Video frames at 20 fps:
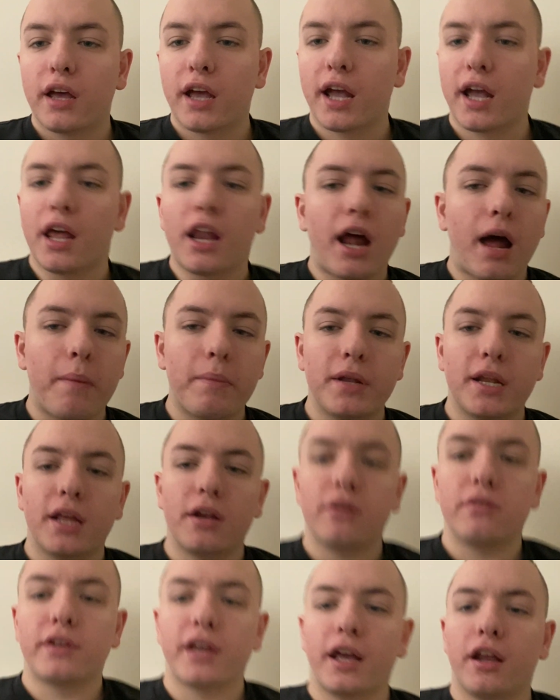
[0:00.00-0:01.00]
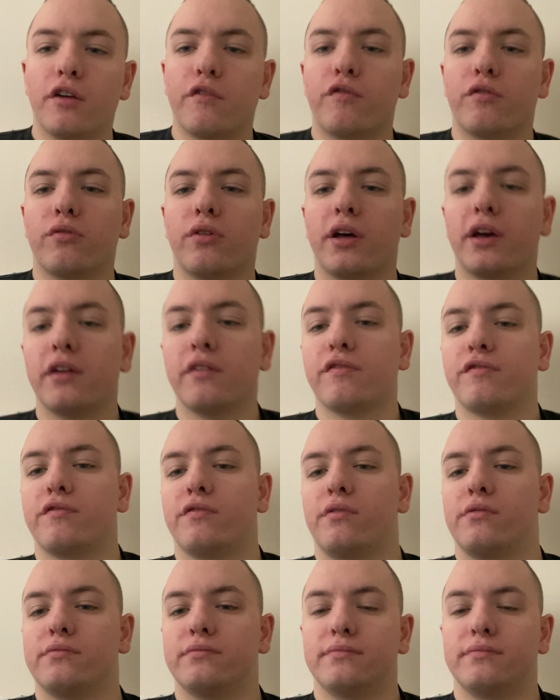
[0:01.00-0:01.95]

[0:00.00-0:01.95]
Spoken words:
and I'm an entertainer for life.